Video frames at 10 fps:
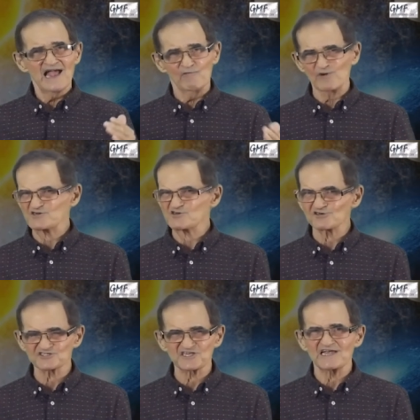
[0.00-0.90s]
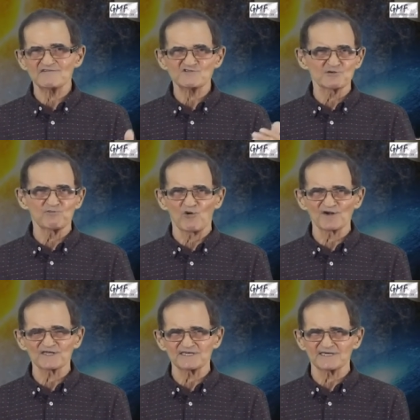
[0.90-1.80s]
And when you're saved, you're
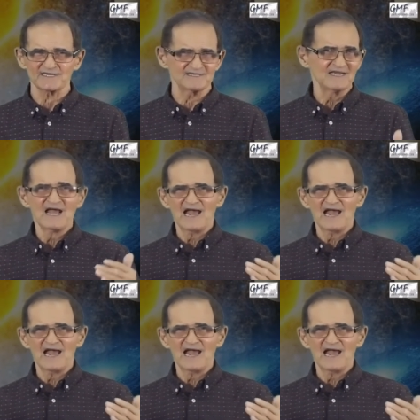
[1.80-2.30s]
born again.